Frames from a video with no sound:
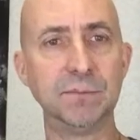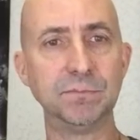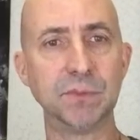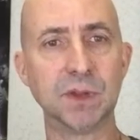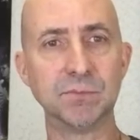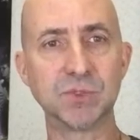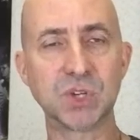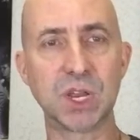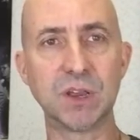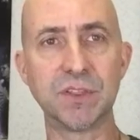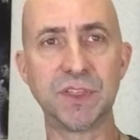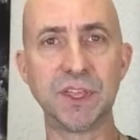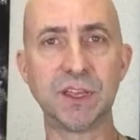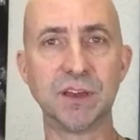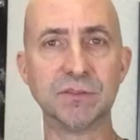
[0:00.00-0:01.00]
I'm trying to
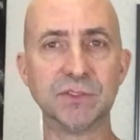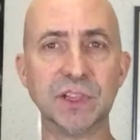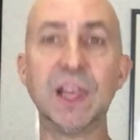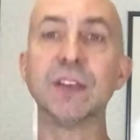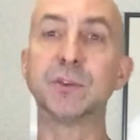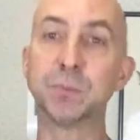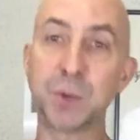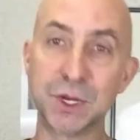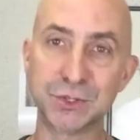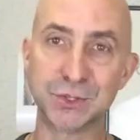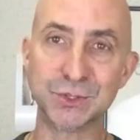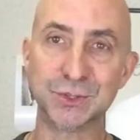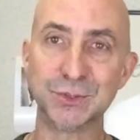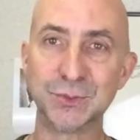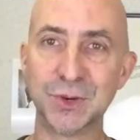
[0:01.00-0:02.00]
think of less
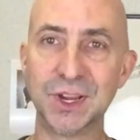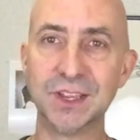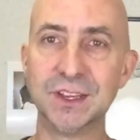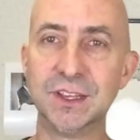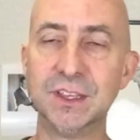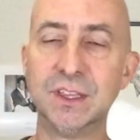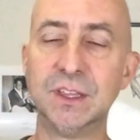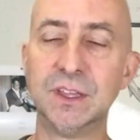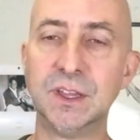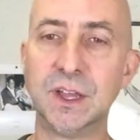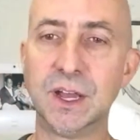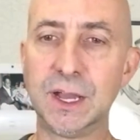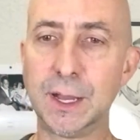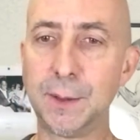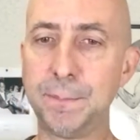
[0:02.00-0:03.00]
pressure, right?
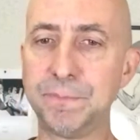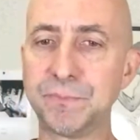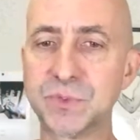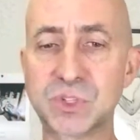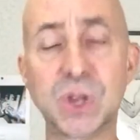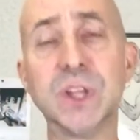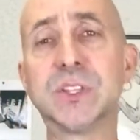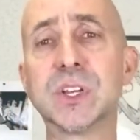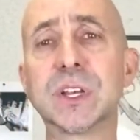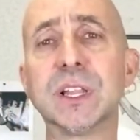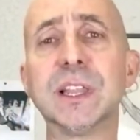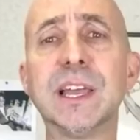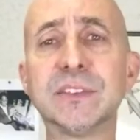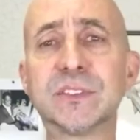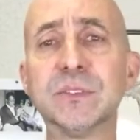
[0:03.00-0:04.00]
So I took a
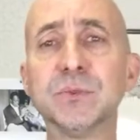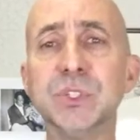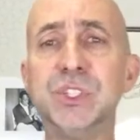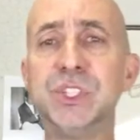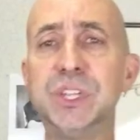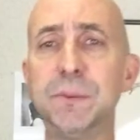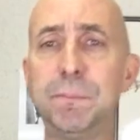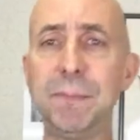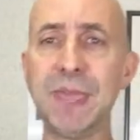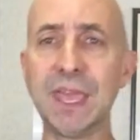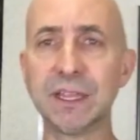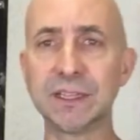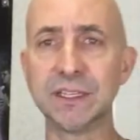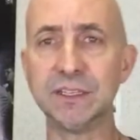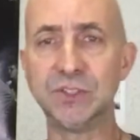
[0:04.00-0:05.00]
lesson with Jim
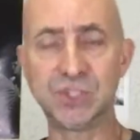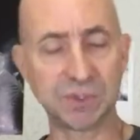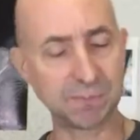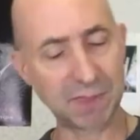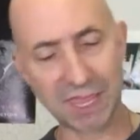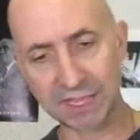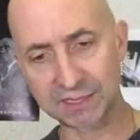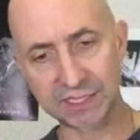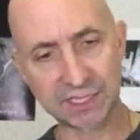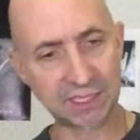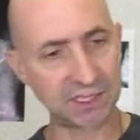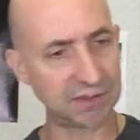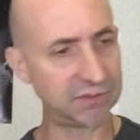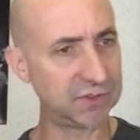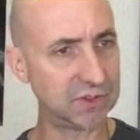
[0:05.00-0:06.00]
Manley. Jim
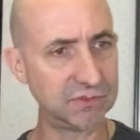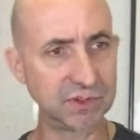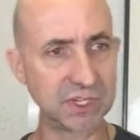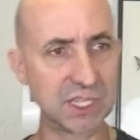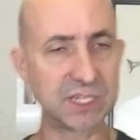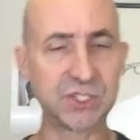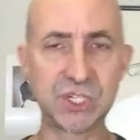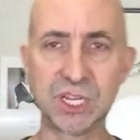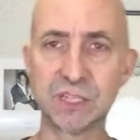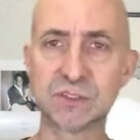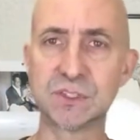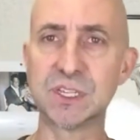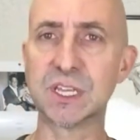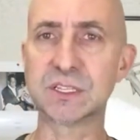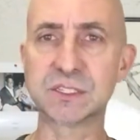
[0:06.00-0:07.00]
Manley, if you ever get a chance
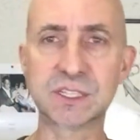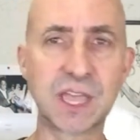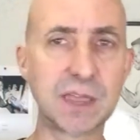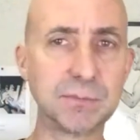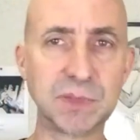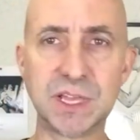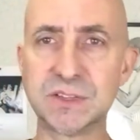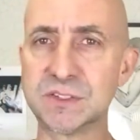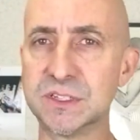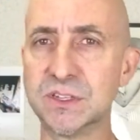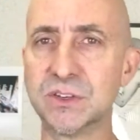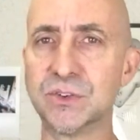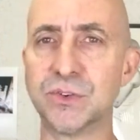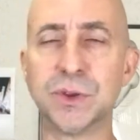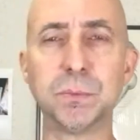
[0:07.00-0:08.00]
to take a Skype
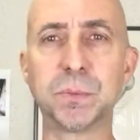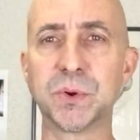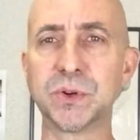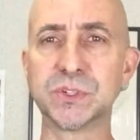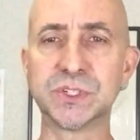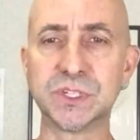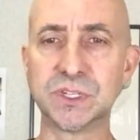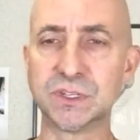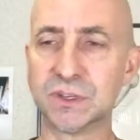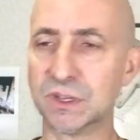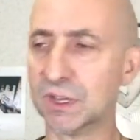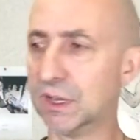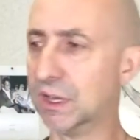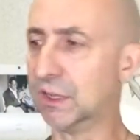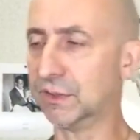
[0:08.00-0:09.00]
lesson or in person,
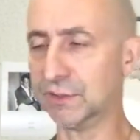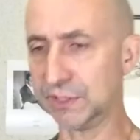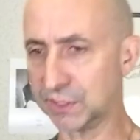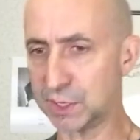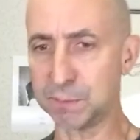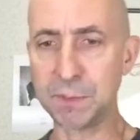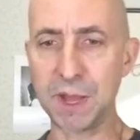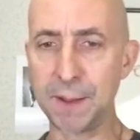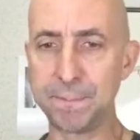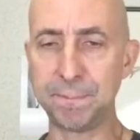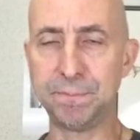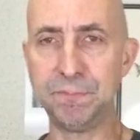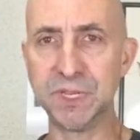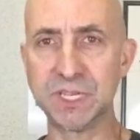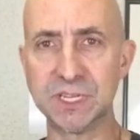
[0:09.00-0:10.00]
look him up,
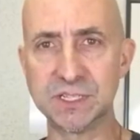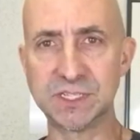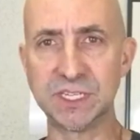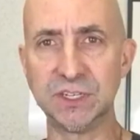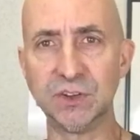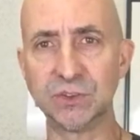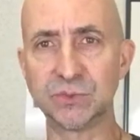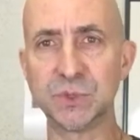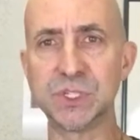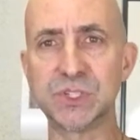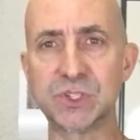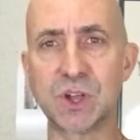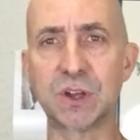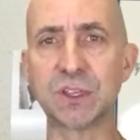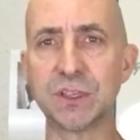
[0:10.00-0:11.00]
because he knows what
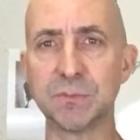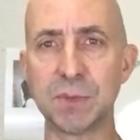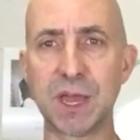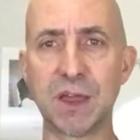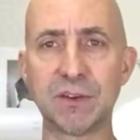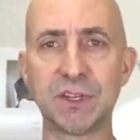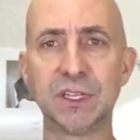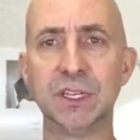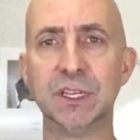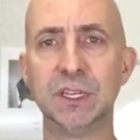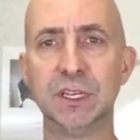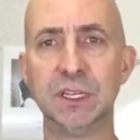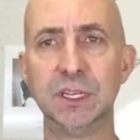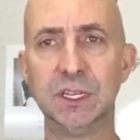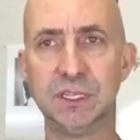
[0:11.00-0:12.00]
he's talking about.
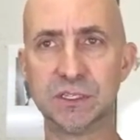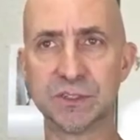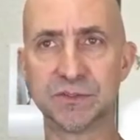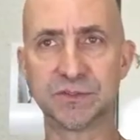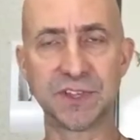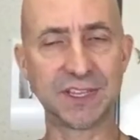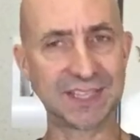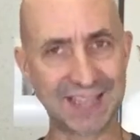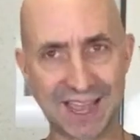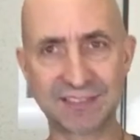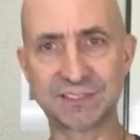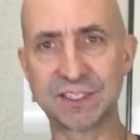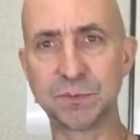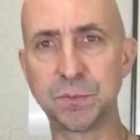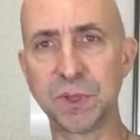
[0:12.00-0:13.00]
He's a
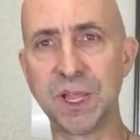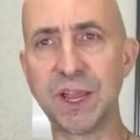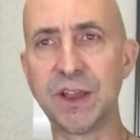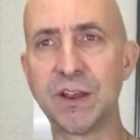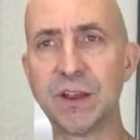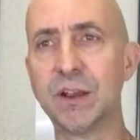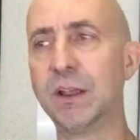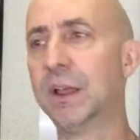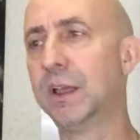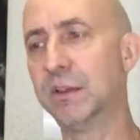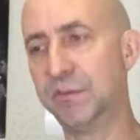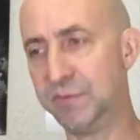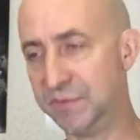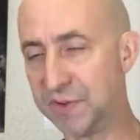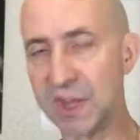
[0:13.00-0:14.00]
fantastic player,
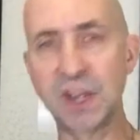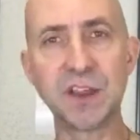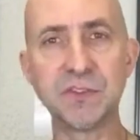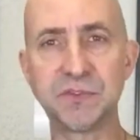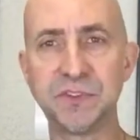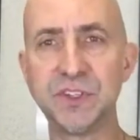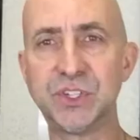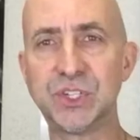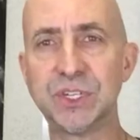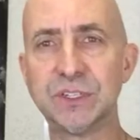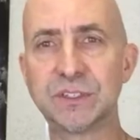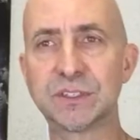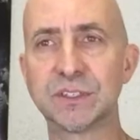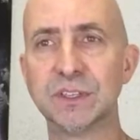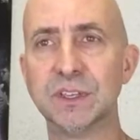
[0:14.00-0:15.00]
very
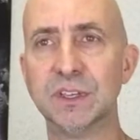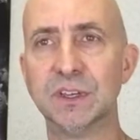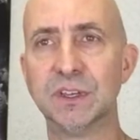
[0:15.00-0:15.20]
efficient,